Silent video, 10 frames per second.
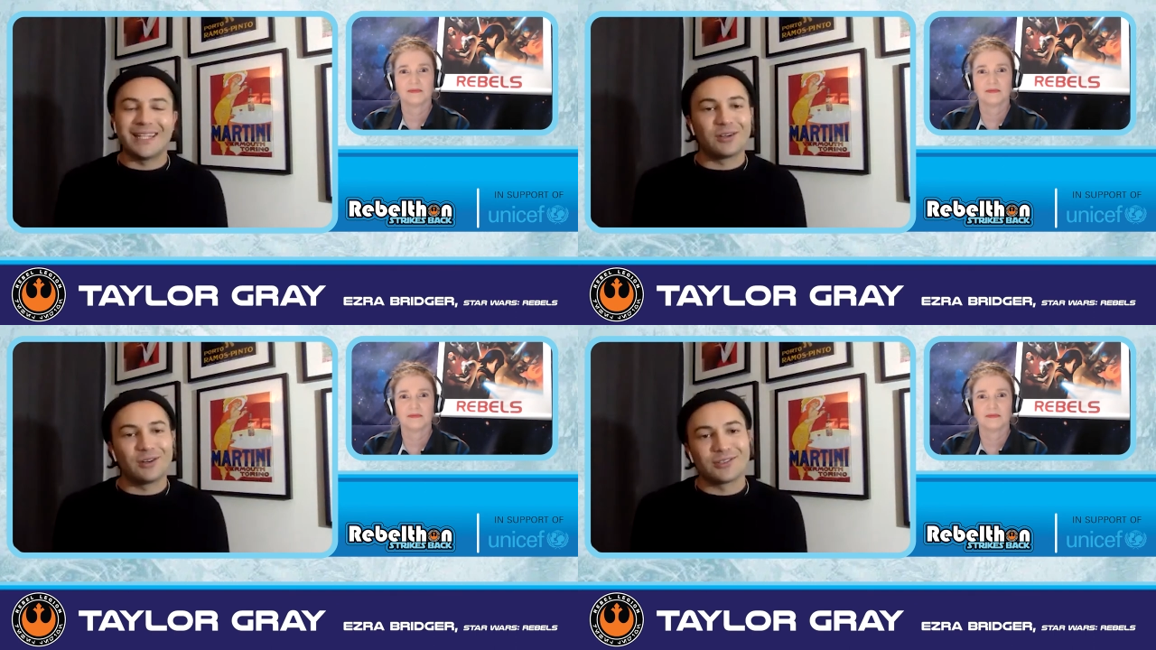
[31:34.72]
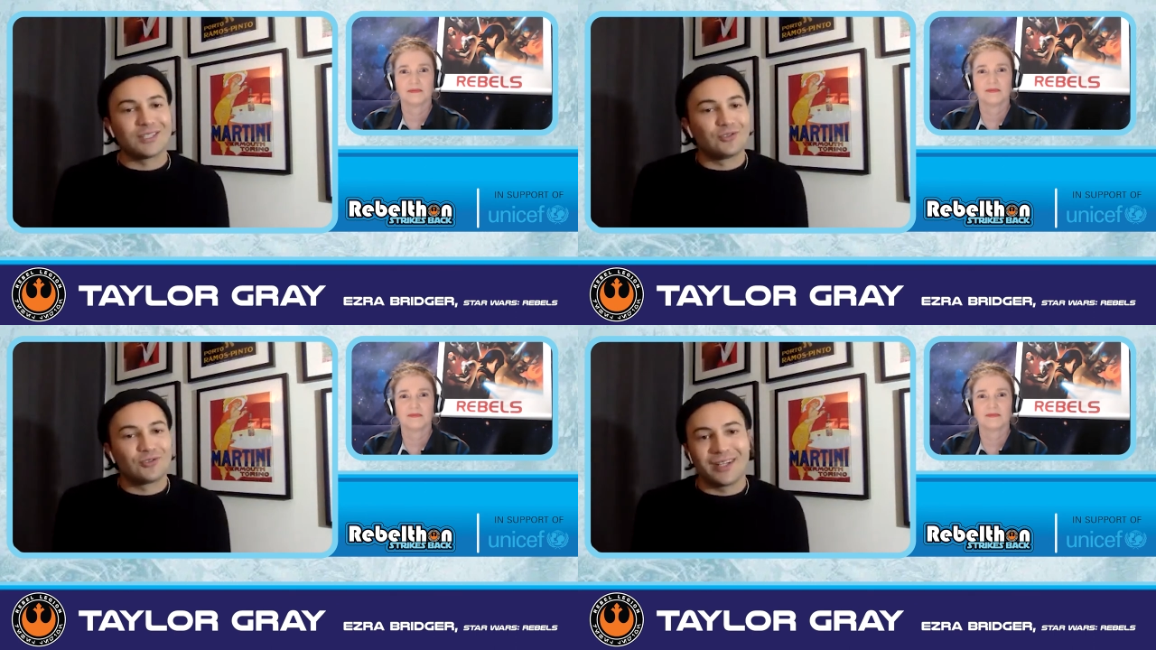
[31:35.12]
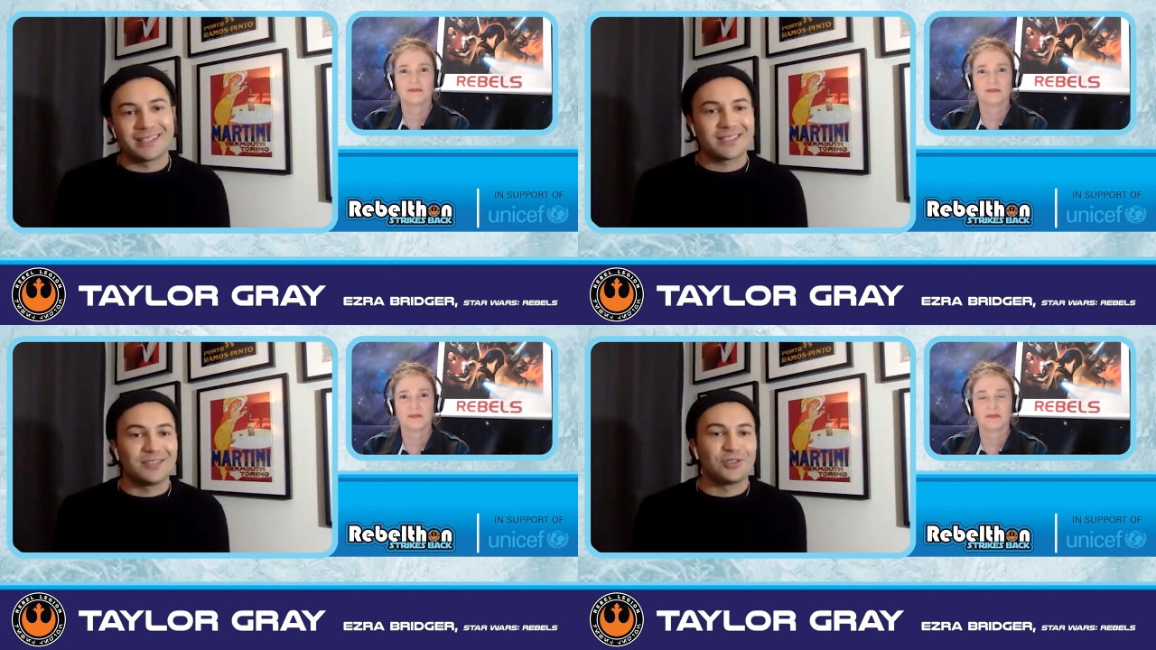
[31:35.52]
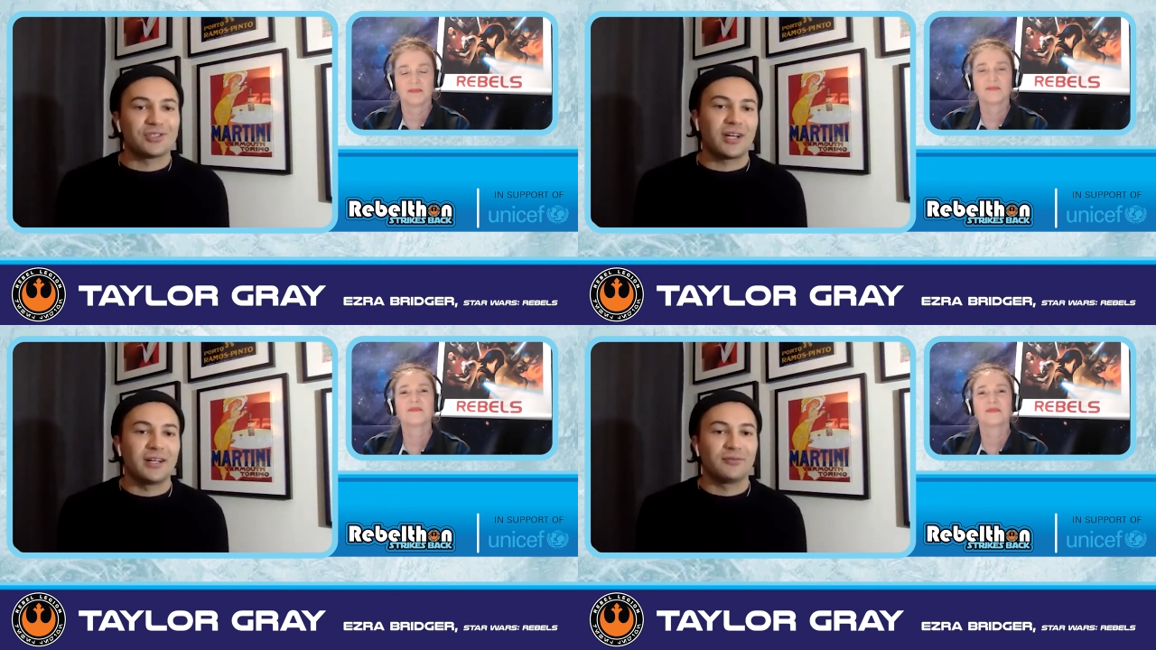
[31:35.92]
Speaker 1: dinners and drinks and
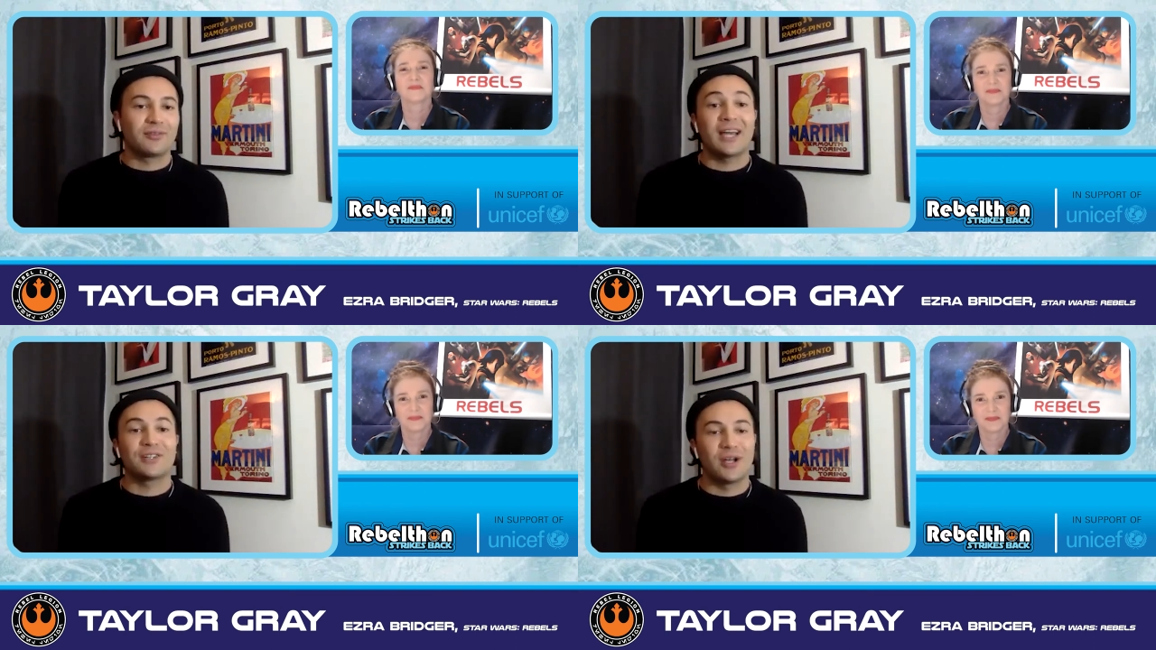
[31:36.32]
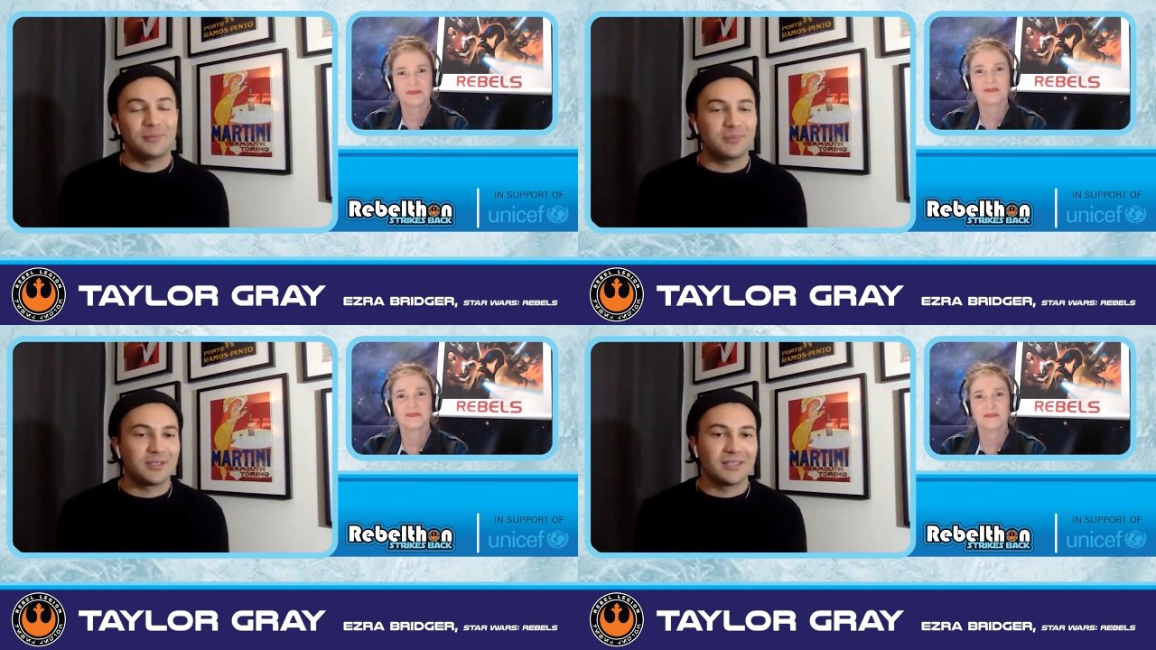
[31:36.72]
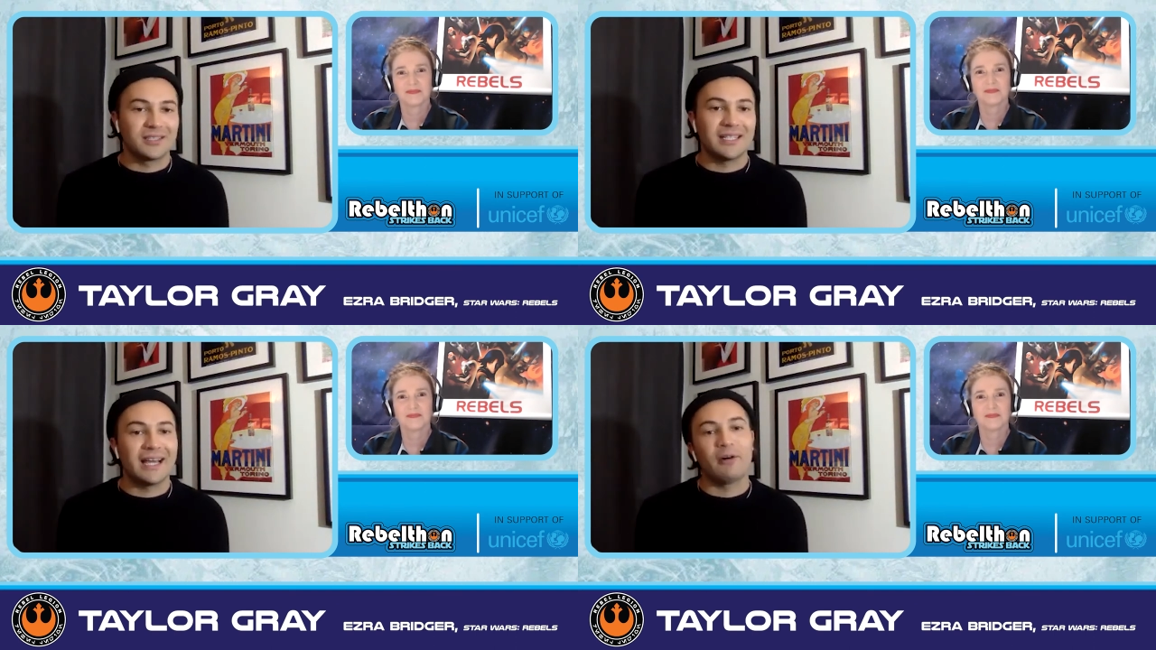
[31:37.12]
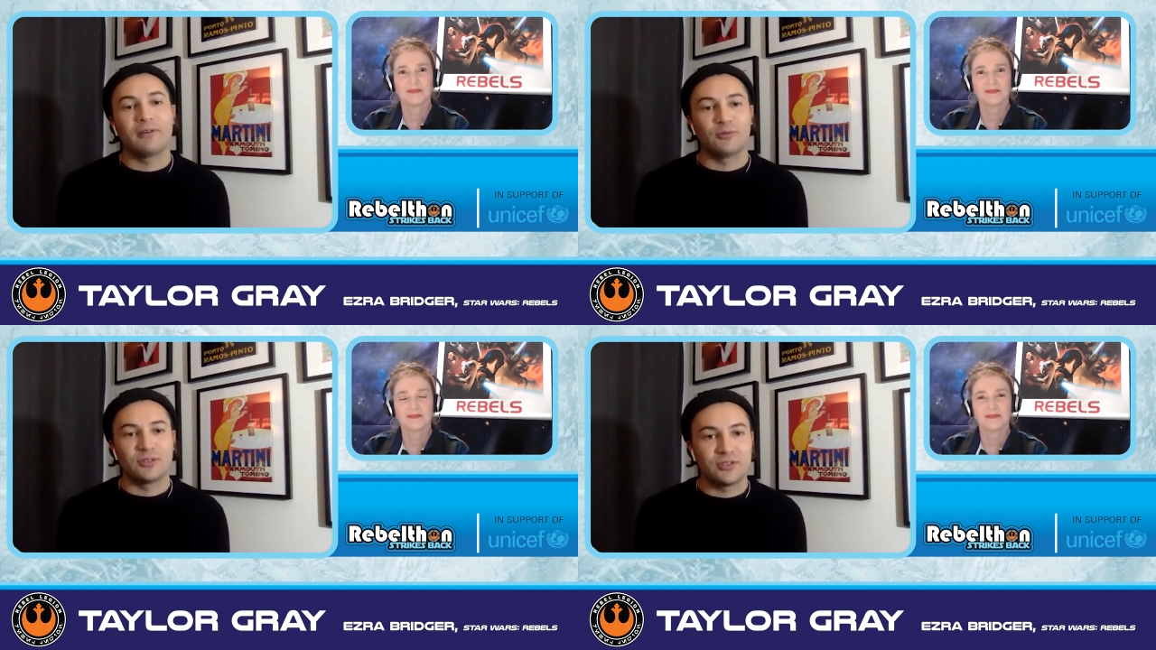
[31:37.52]
just kind of catch ups and see how
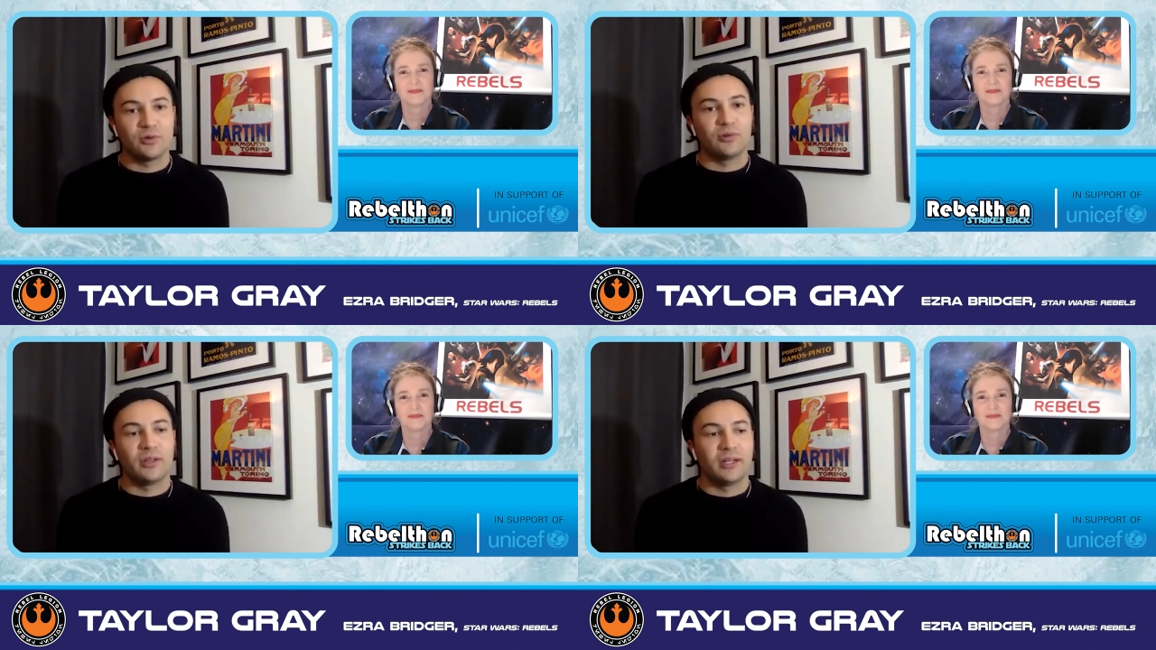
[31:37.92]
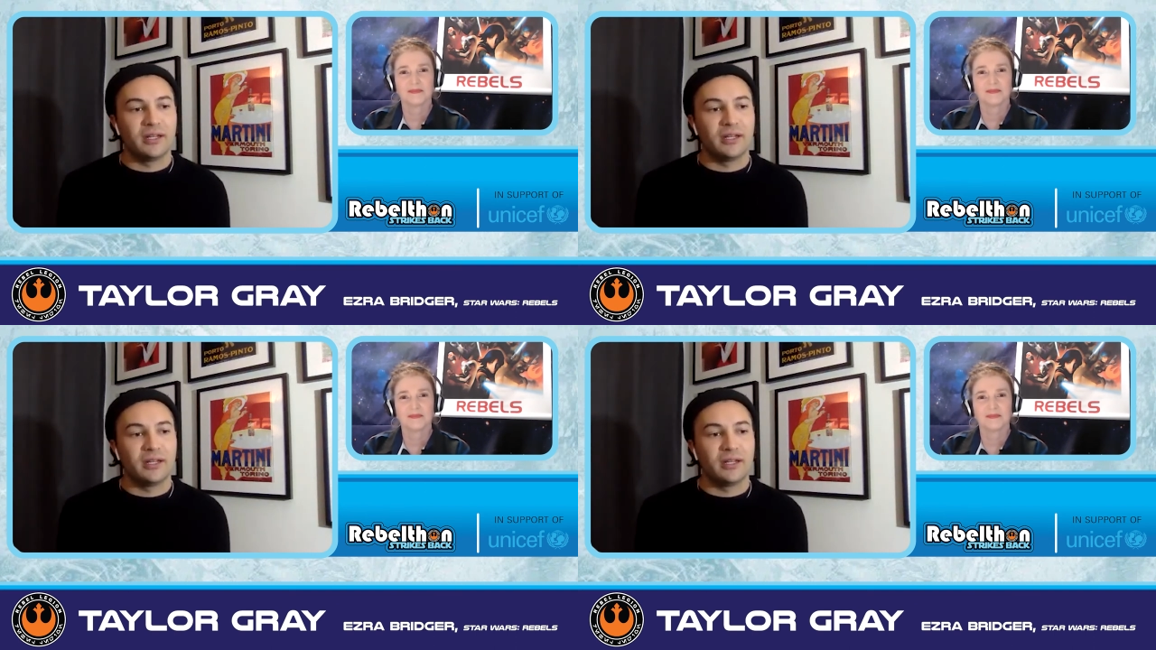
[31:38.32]
everyone's doing.